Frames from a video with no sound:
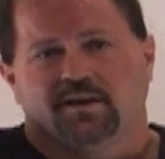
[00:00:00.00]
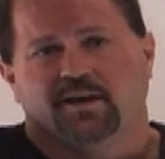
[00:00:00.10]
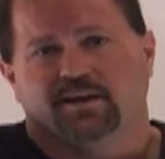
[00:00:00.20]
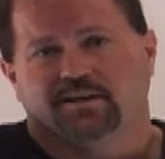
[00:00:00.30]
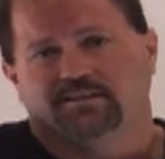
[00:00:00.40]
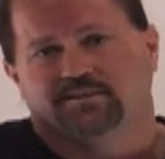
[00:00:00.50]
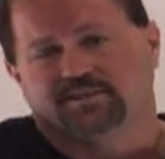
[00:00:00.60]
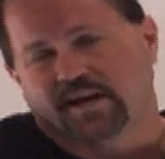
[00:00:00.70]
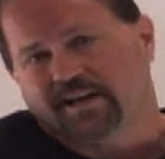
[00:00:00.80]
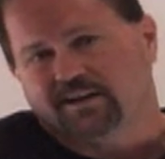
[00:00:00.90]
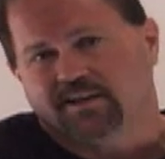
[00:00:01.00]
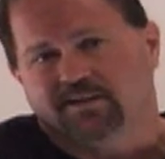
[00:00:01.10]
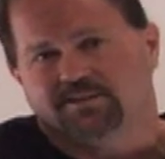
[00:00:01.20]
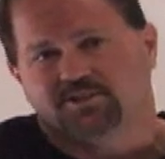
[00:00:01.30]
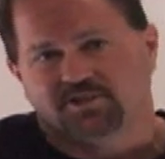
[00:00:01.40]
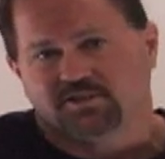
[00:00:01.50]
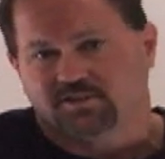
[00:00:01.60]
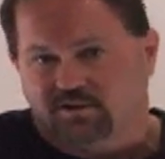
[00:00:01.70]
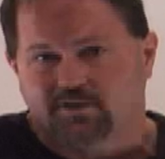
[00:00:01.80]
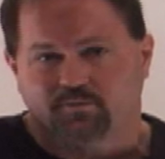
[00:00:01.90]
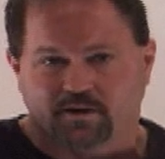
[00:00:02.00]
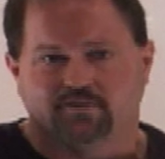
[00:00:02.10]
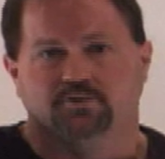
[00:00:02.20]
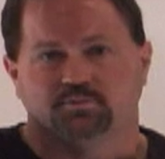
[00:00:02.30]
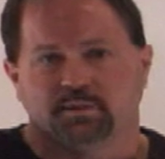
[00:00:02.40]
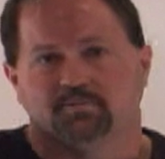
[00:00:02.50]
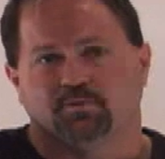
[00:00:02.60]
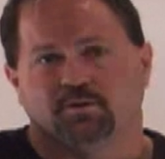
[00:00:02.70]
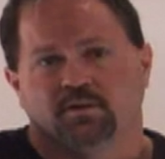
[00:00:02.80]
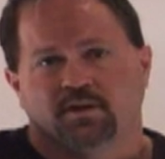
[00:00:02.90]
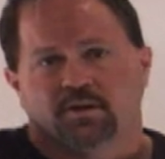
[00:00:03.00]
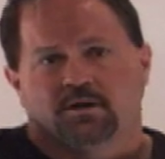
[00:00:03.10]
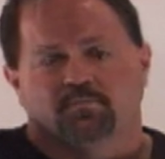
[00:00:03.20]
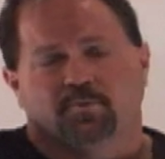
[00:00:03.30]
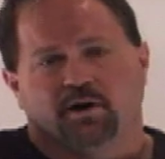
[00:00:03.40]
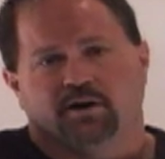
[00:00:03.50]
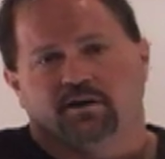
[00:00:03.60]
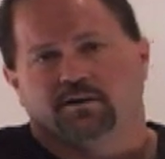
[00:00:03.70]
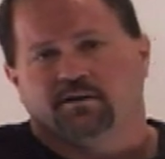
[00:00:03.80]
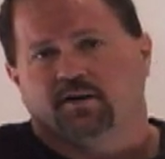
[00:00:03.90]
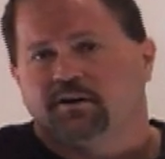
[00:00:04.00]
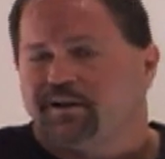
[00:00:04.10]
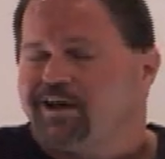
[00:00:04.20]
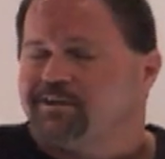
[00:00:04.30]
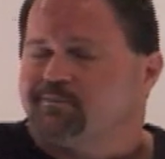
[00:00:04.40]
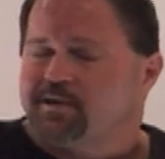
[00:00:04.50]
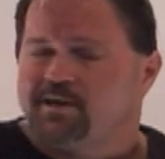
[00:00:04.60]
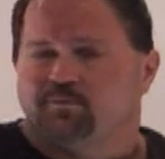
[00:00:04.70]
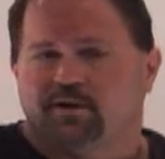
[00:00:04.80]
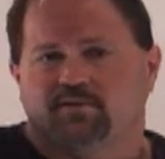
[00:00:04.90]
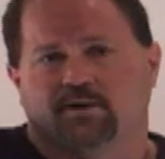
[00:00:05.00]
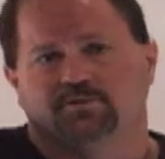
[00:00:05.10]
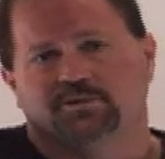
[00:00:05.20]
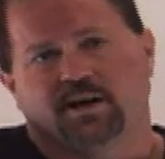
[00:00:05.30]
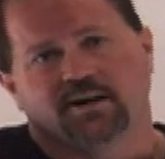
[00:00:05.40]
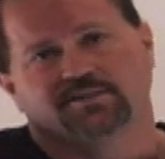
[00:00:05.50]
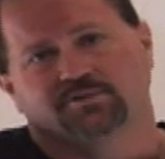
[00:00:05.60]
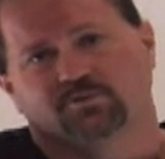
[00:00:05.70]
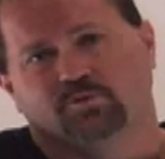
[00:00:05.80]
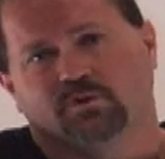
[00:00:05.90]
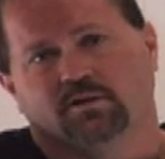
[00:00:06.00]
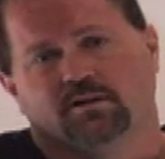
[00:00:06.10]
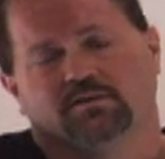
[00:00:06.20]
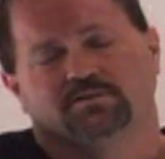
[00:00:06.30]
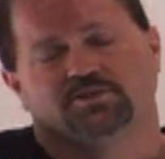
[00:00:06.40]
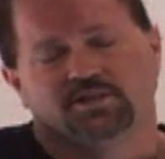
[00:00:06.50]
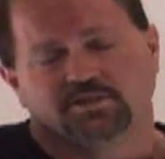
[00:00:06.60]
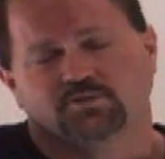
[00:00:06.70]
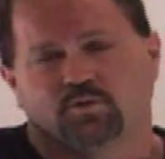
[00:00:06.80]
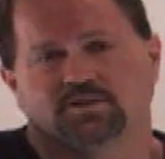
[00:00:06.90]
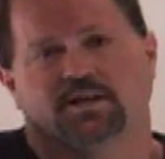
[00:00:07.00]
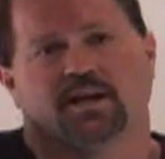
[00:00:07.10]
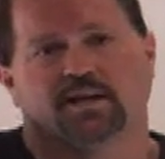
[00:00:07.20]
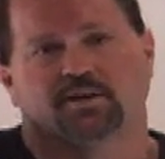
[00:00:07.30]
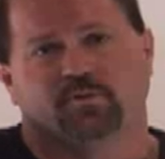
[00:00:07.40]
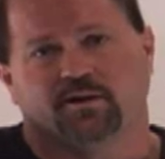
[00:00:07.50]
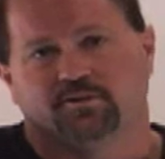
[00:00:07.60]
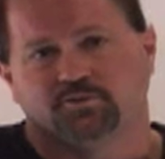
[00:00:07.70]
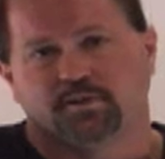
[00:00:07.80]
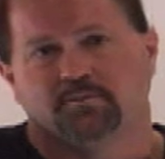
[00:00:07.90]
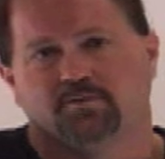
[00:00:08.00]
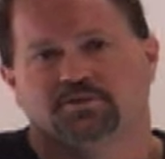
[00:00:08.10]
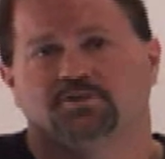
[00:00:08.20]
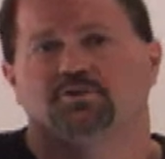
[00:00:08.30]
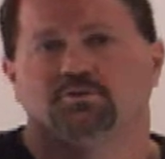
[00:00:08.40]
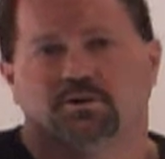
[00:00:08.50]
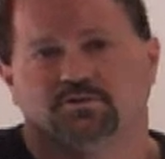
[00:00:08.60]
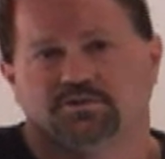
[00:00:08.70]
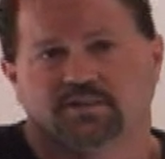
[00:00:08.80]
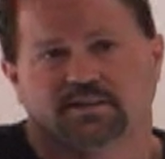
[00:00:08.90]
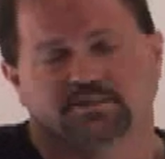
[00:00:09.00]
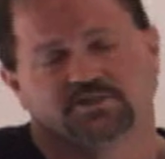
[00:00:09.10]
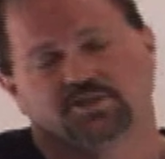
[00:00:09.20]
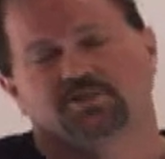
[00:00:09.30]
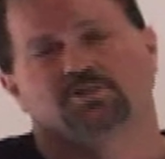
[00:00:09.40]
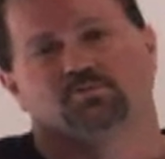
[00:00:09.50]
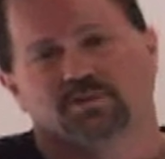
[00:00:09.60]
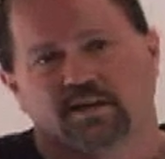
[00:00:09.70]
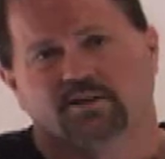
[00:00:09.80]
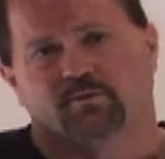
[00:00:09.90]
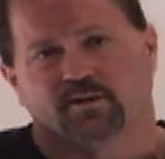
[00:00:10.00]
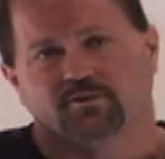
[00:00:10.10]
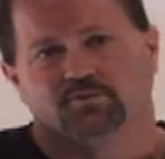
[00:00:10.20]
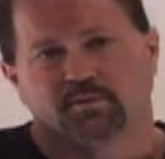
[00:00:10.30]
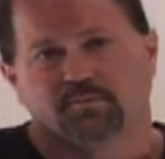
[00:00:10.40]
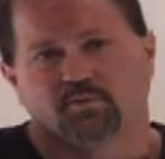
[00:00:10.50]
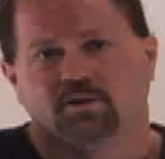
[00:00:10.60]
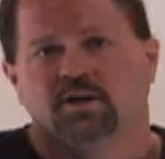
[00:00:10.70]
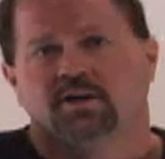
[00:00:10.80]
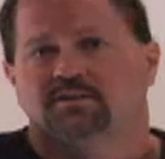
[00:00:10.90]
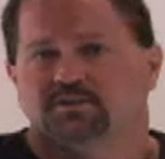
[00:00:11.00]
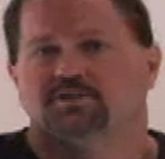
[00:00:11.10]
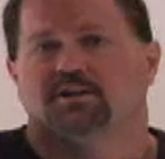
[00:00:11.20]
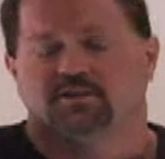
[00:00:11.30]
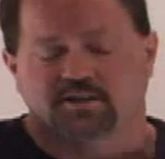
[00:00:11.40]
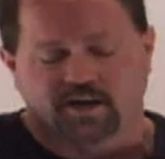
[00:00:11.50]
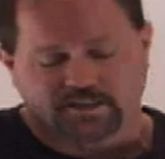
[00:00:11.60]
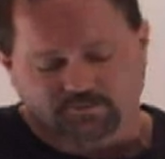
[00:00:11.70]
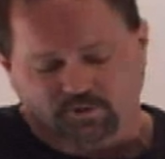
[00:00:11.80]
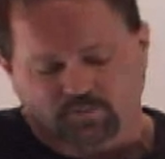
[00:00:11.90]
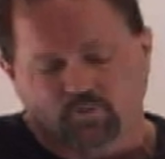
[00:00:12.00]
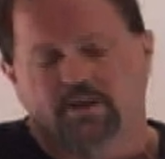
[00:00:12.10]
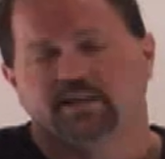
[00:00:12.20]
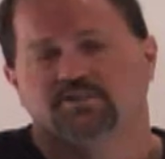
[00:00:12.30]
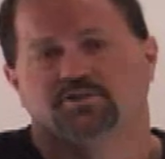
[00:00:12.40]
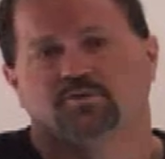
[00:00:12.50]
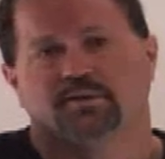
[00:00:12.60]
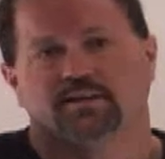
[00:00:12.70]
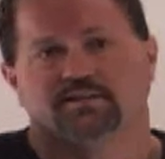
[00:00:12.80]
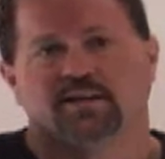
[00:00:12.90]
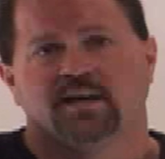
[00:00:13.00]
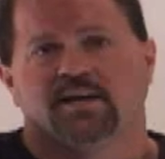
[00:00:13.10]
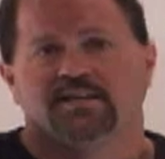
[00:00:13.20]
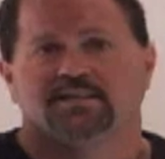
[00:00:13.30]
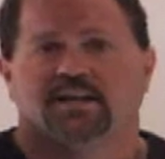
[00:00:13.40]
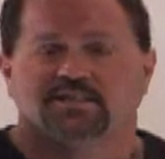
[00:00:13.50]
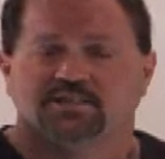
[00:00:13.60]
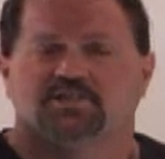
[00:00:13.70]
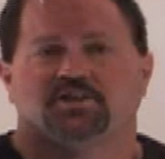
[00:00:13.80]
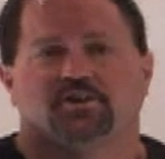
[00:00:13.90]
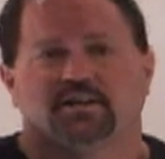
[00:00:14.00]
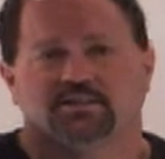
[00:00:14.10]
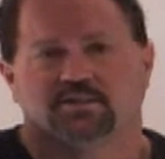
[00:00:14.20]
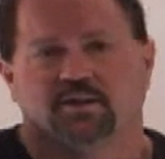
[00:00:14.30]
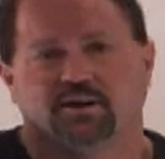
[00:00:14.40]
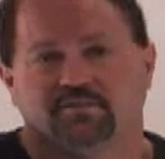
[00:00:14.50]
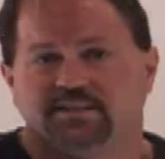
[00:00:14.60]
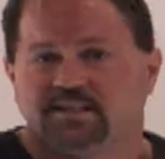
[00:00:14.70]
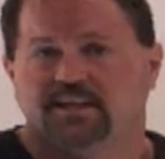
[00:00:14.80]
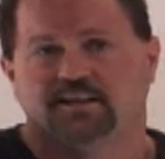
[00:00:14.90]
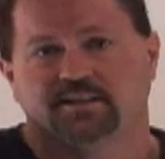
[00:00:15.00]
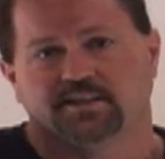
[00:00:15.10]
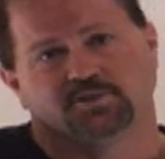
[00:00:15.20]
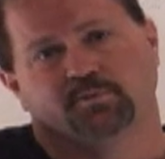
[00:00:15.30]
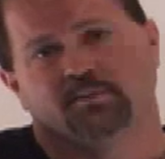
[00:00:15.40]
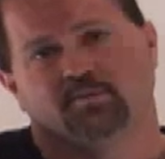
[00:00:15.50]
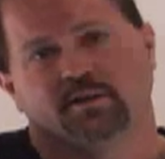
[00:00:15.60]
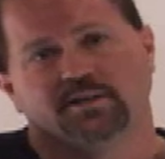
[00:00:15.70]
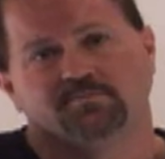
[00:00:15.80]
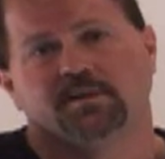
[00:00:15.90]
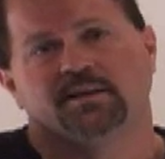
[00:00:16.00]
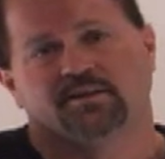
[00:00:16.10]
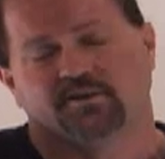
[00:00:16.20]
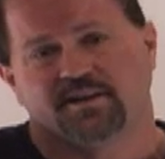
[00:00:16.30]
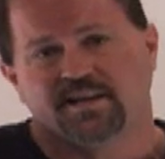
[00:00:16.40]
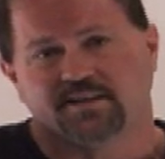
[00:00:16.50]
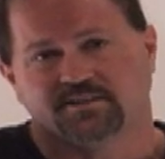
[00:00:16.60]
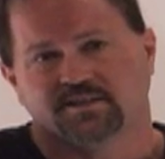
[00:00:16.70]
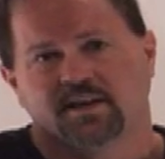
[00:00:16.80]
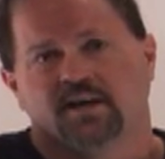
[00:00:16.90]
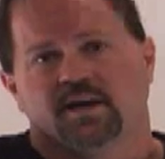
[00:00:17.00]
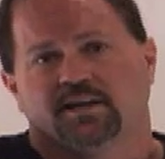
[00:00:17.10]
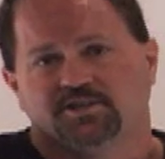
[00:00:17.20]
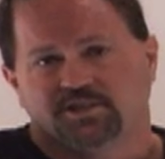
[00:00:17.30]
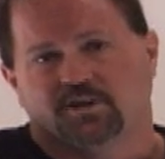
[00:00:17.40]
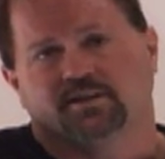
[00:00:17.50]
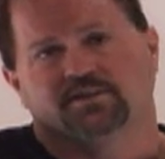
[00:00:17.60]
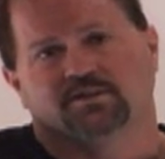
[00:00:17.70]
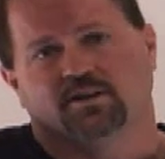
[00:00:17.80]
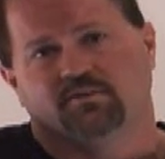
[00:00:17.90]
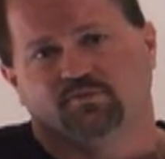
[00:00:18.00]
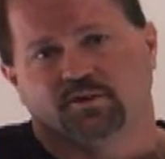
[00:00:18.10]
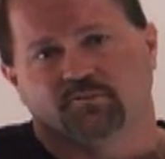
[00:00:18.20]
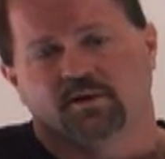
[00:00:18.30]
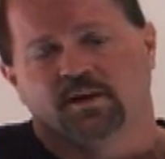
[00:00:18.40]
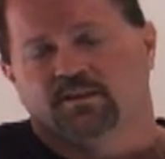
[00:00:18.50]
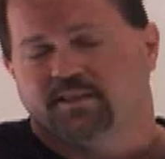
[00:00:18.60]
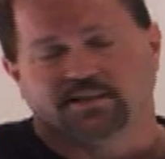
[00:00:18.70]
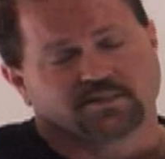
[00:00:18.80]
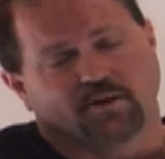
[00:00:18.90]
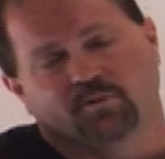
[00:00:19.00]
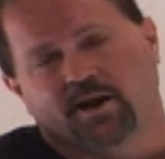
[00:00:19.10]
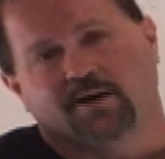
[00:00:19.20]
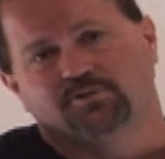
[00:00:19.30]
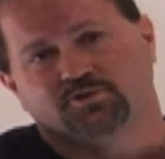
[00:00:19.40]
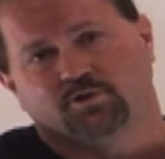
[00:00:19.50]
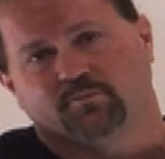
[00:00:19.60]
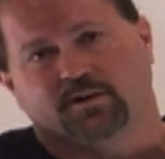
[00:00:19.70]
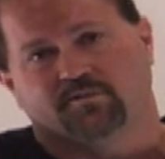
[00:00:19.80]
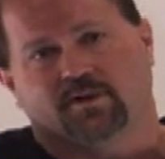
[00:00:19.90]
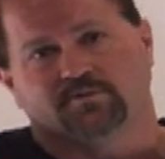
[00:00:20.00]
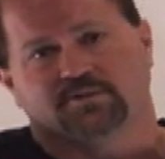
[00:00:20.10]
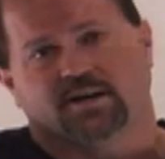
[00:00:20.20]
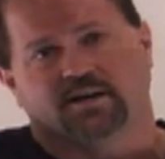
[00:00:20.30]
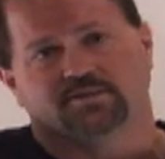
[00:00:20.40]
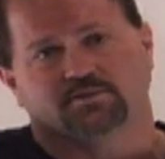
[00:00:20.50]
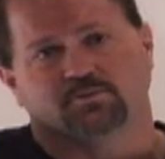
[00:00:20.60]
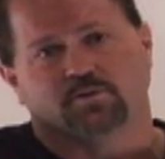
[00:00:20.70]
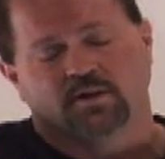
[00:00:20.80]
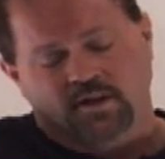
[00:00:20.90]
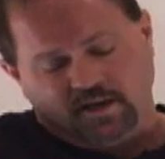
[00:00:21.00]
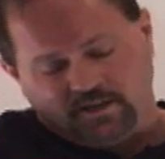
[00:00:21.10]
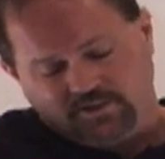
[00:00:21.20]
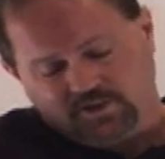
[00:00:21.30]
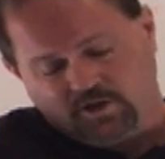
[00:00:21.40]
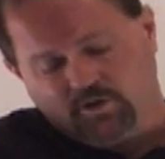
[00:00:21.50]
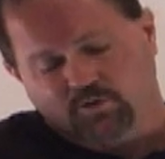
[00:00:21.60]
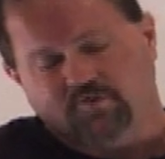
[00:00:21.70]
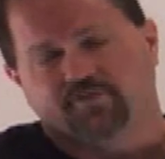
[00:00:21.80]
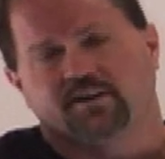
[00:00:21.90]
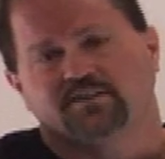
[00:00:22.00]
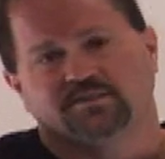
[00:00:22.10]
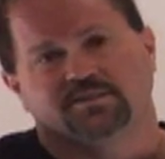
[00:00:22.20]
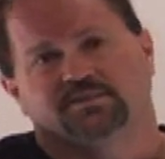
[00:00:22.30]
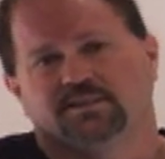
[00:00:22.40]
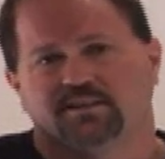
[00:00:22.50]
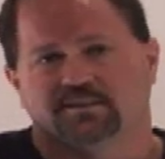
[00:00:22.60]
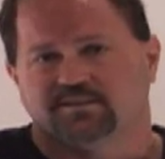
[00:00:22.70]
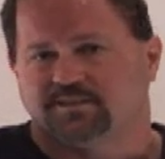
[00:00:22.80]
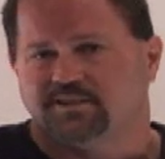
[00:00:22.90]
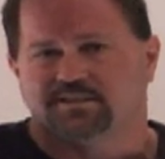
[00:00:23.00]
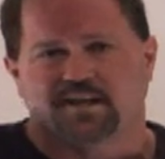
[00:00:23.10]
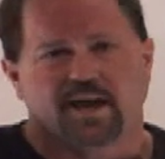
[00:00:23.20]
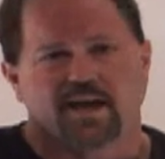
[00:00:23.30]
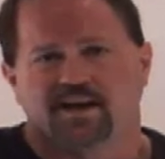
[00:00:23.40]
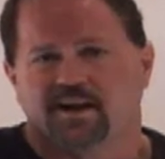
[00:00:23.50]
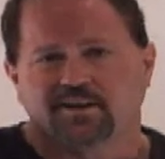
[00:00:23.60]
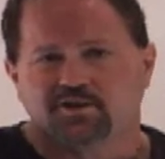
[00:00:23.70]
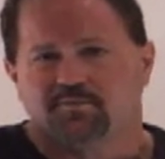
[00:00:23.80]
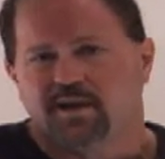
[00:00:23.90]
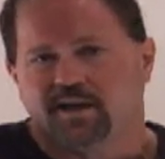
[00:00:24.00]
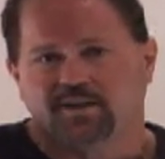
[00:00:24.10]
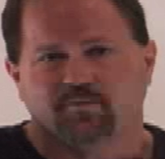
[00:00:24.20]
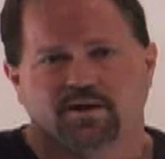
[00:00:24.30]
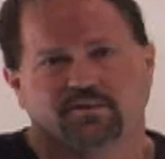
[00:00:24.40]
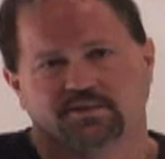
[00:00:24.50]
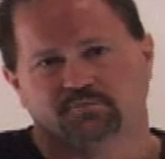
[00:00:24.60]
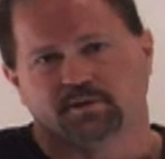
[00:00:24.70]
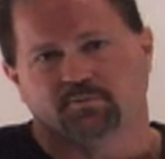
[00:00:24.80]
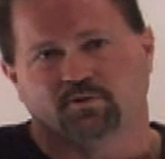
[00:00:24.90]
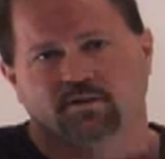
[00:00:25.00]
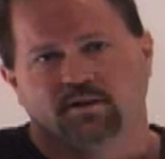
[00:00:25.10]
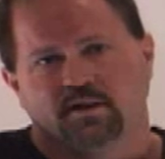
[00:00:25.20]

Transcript: And sadly, Jesus hung around those people. But unlike me, whenever I was in high school, Jesus wasn't hanging around those people to do those things. Jesus was hanging around those people to share the gospel. And what he's doing is he's actually sharing his love. He's healing these people. He's meeting their needs and sharing his love with them. That's not what I was doing whenever I was in high school. And so the Pharisees see this and they say, hey, how can you be hanging around these people?